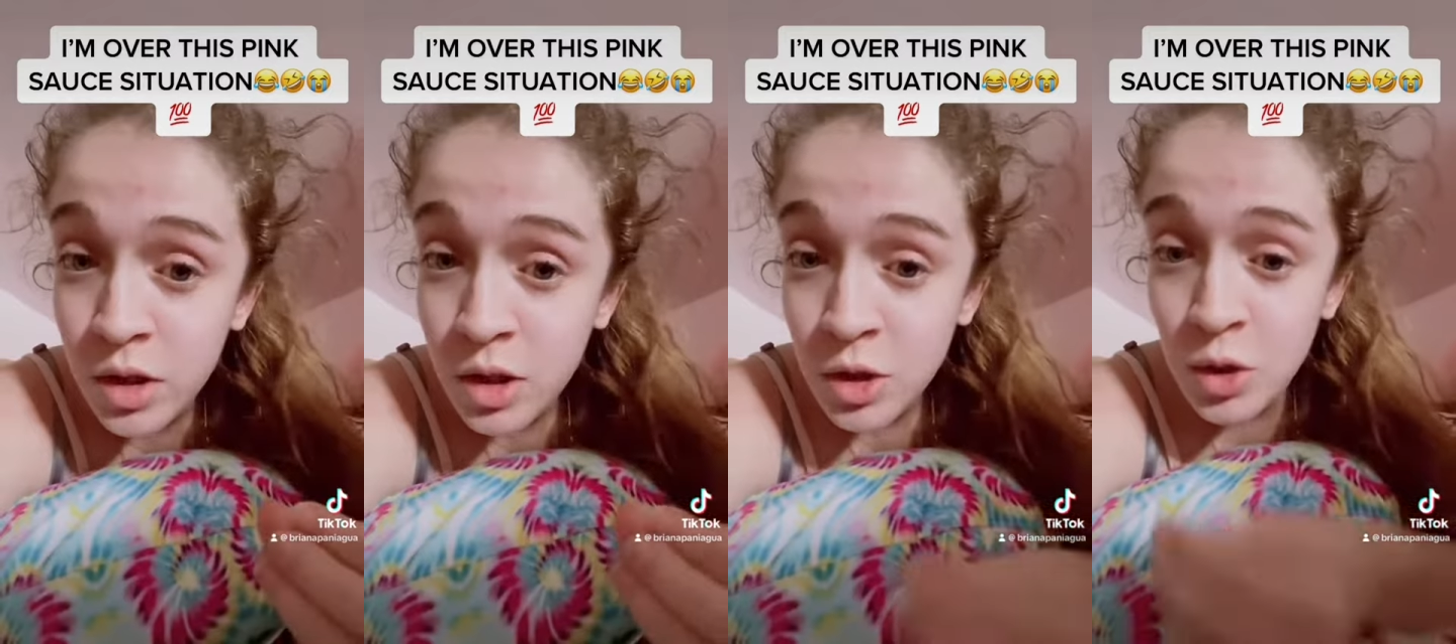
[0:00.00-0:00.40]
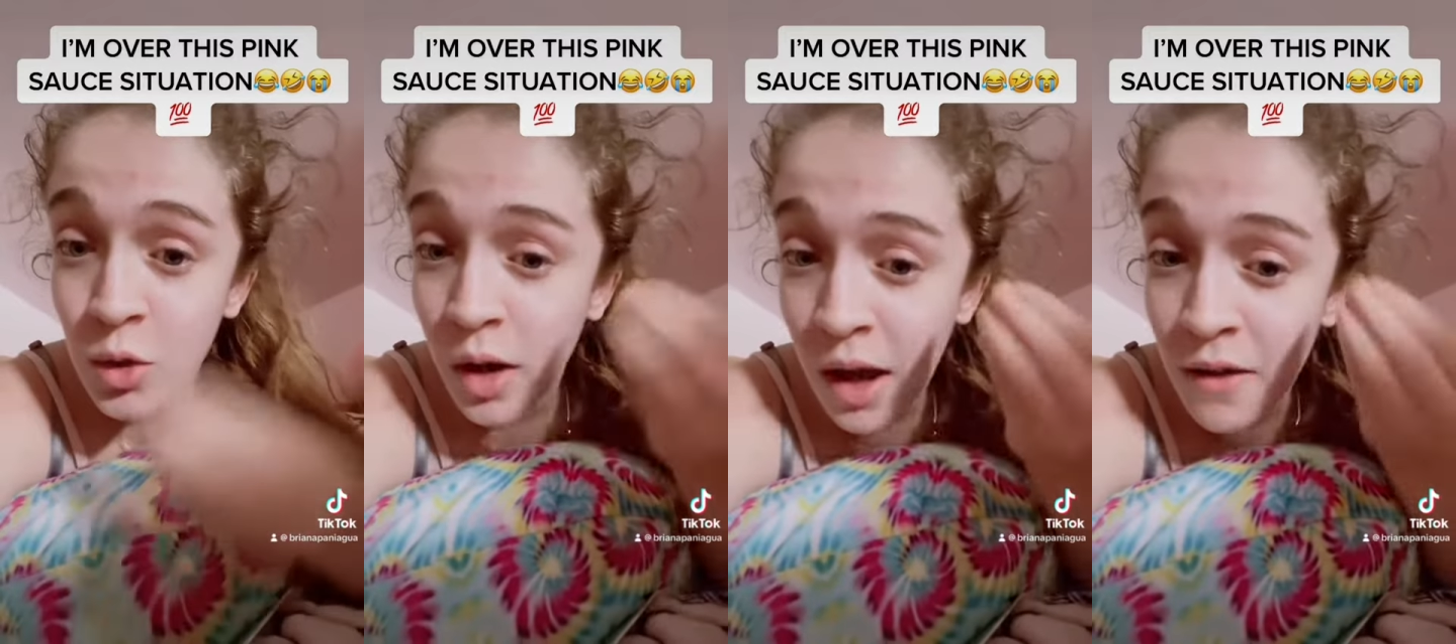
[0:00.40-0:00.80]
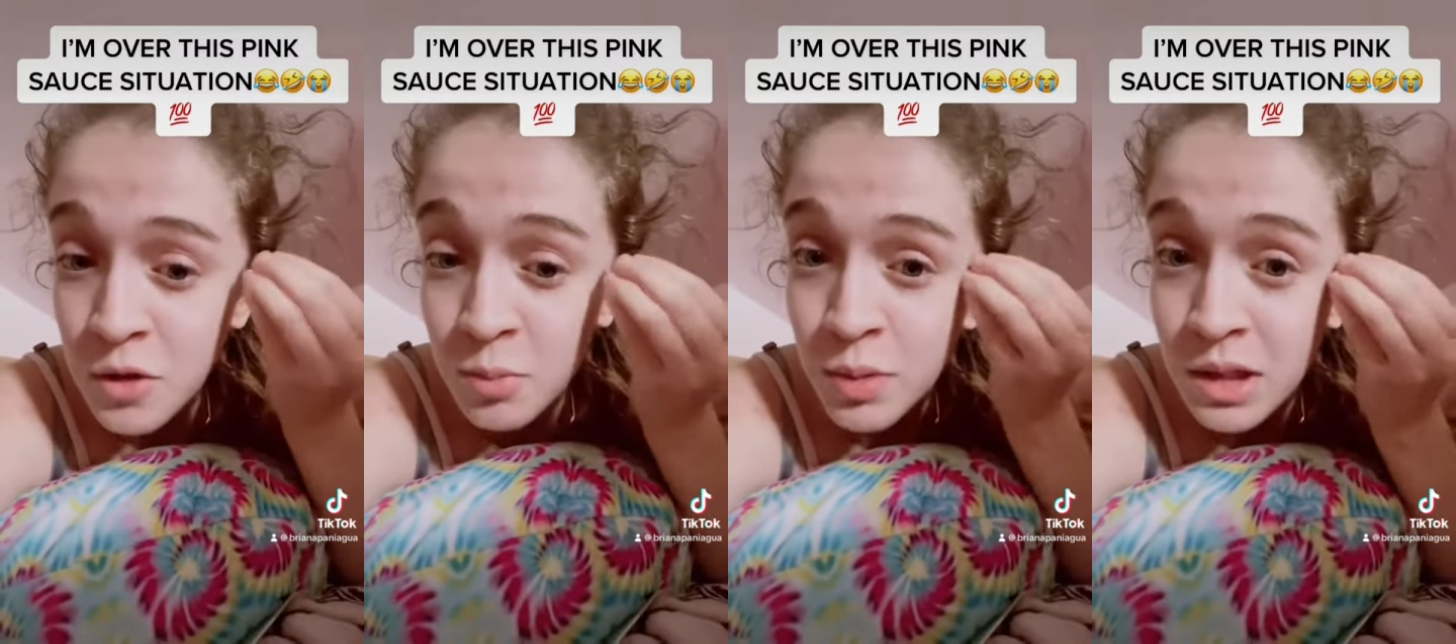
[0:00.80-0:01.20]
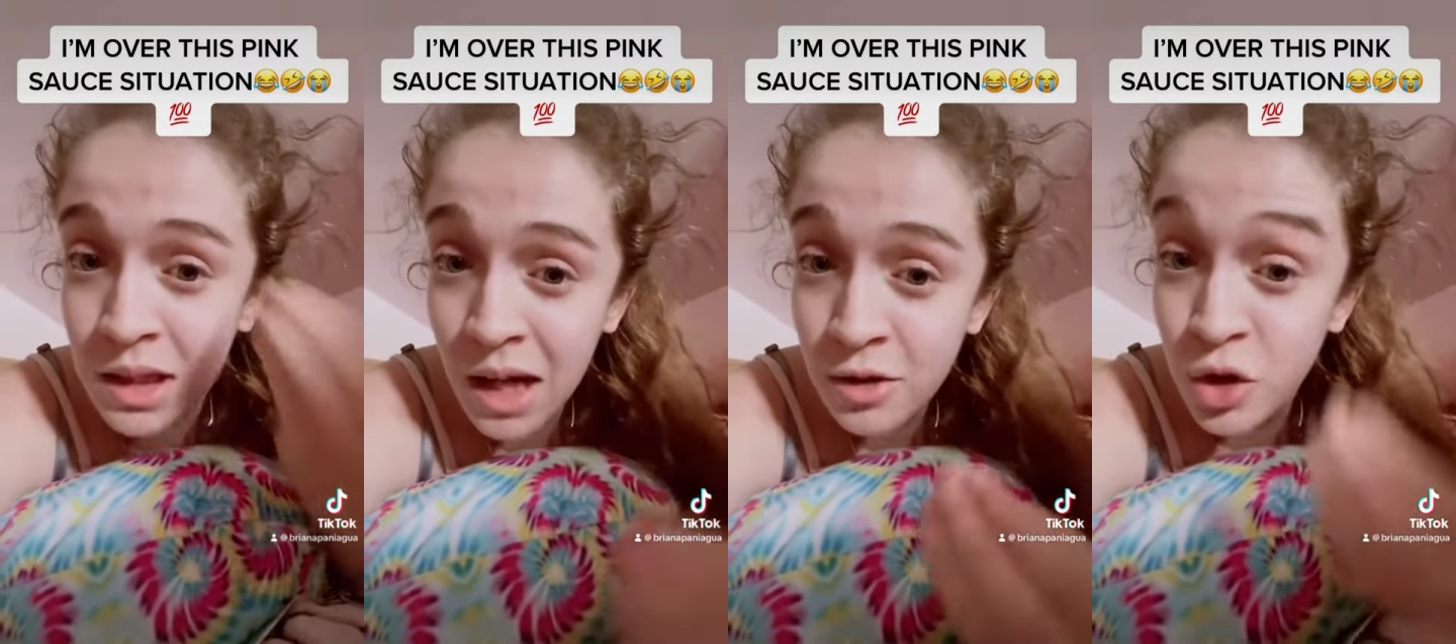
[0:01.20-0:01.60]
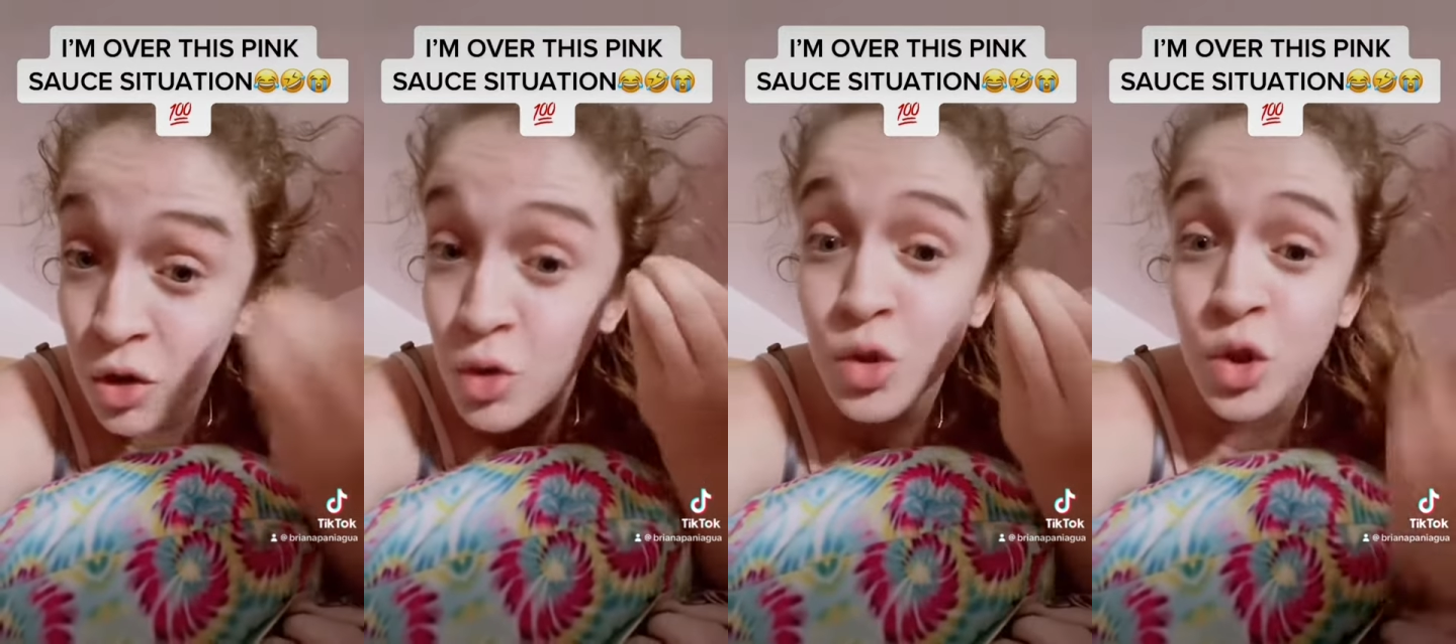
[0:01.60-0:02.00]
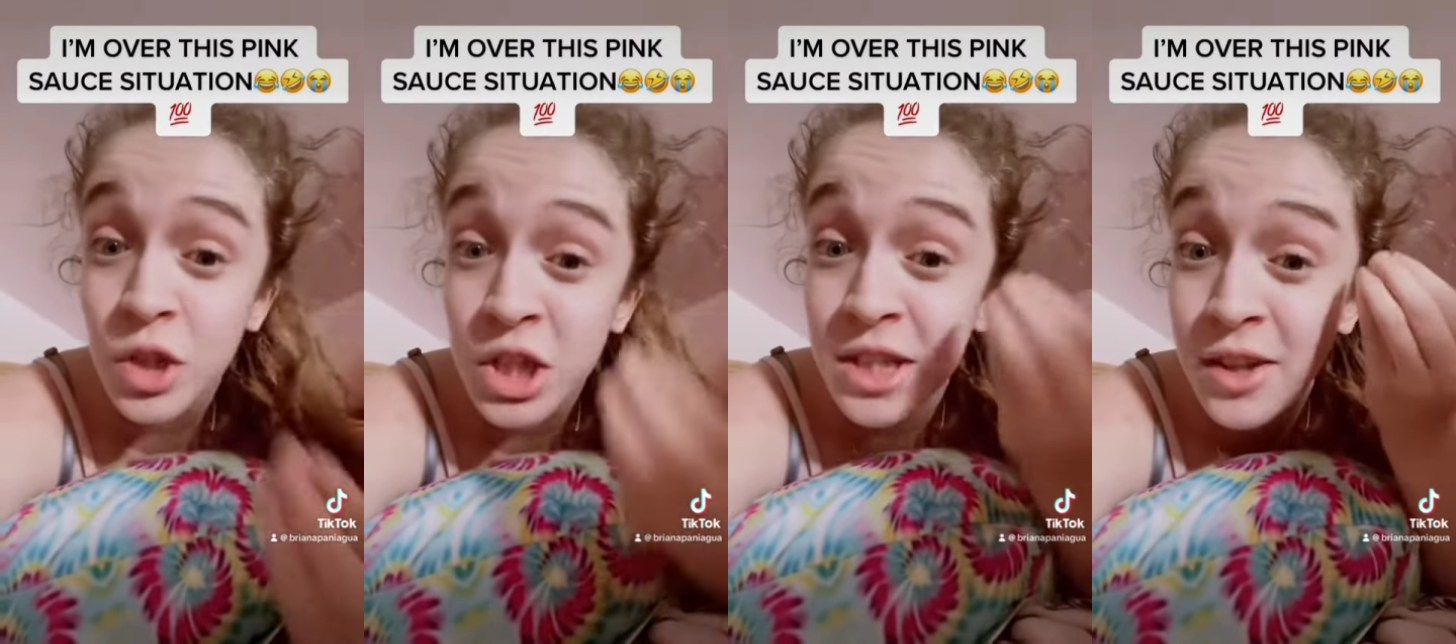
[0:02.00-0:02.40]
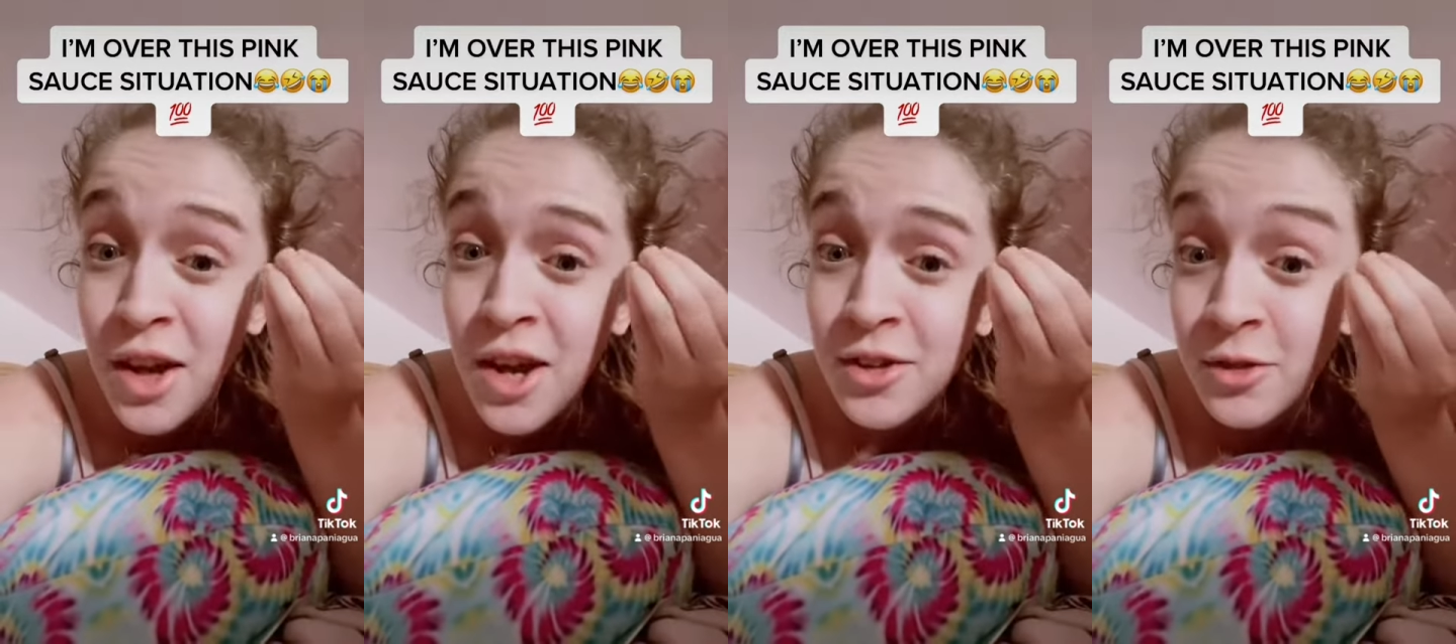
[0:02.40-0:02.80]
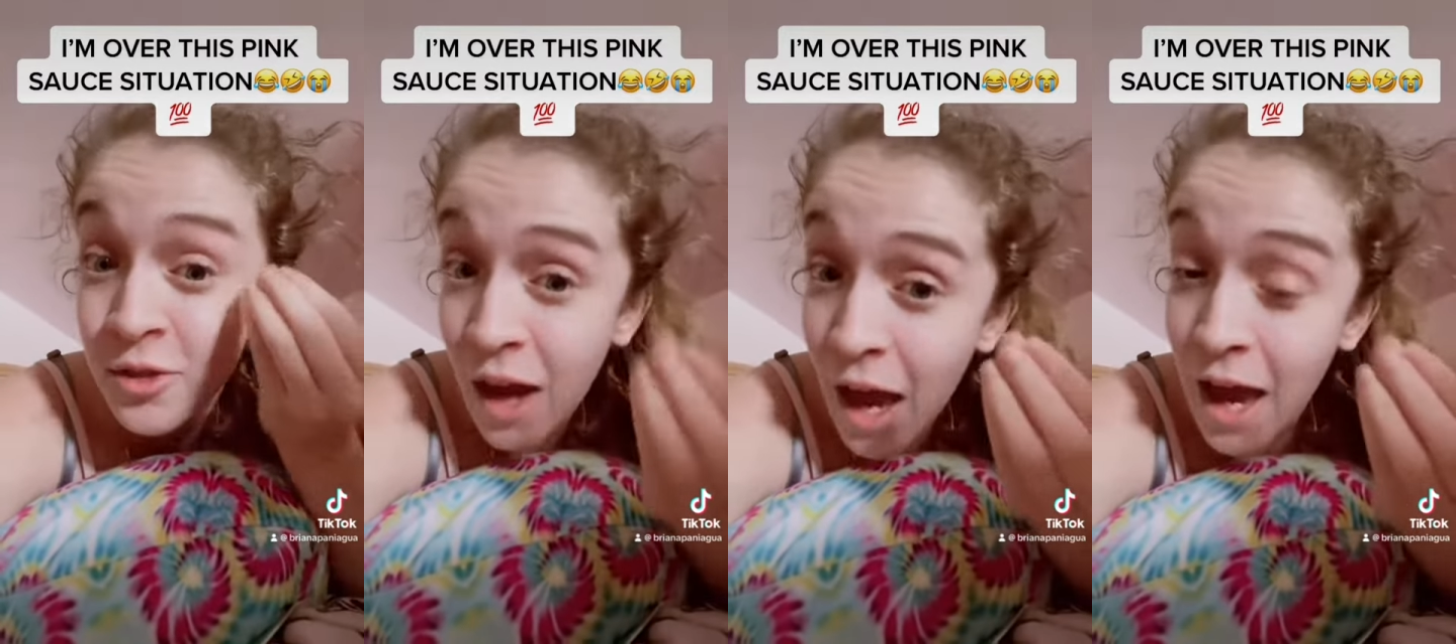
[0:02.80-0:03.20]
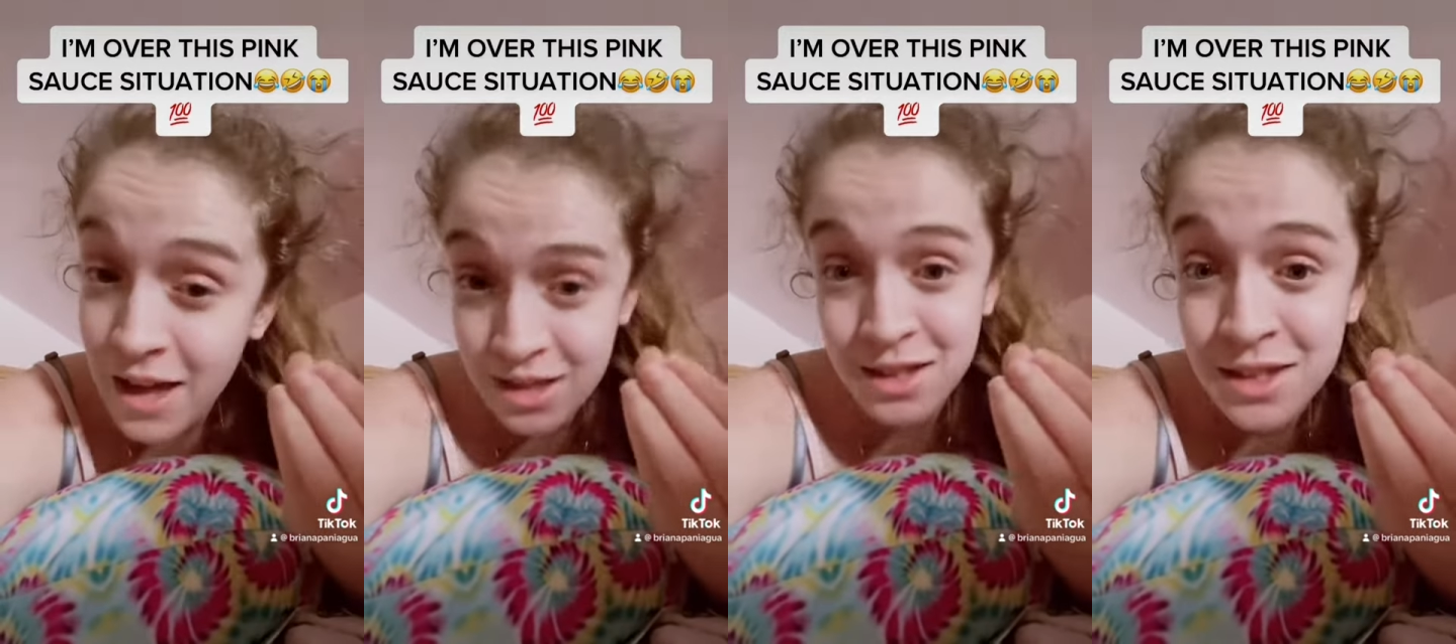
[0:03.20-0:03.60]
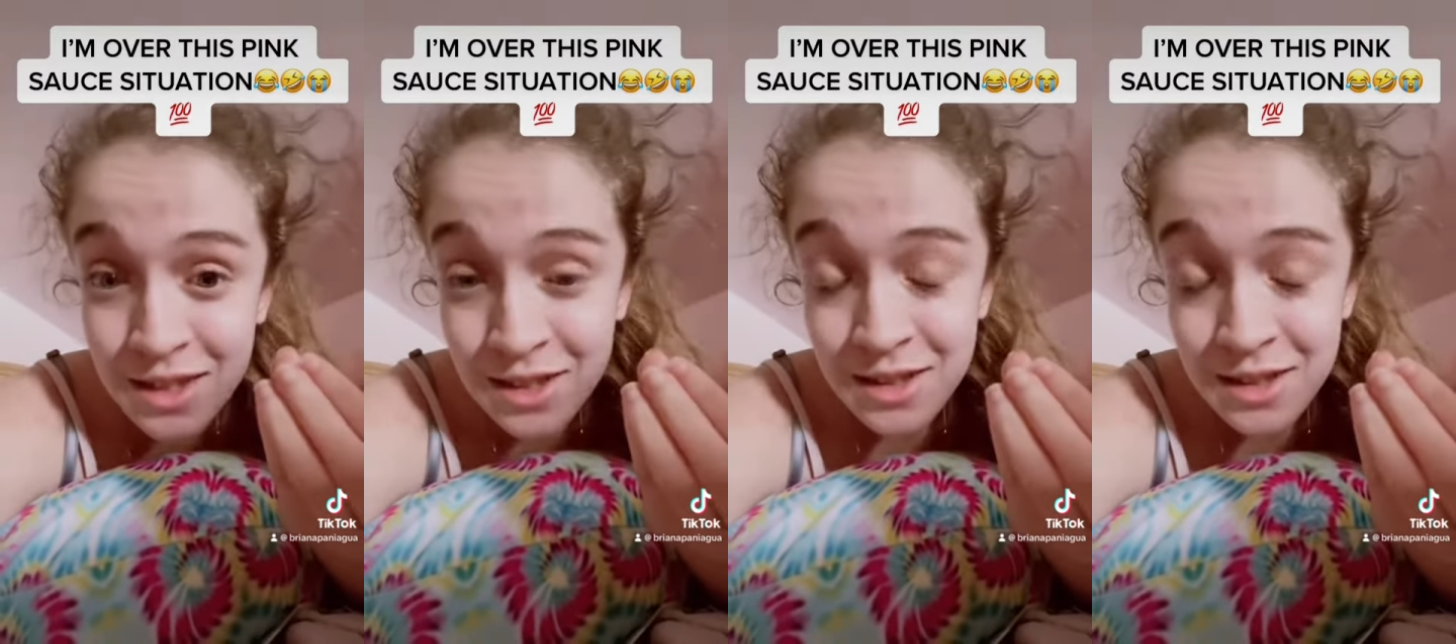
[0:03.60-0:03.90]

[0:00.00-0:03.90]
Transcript: you have to put down your nutrition facts.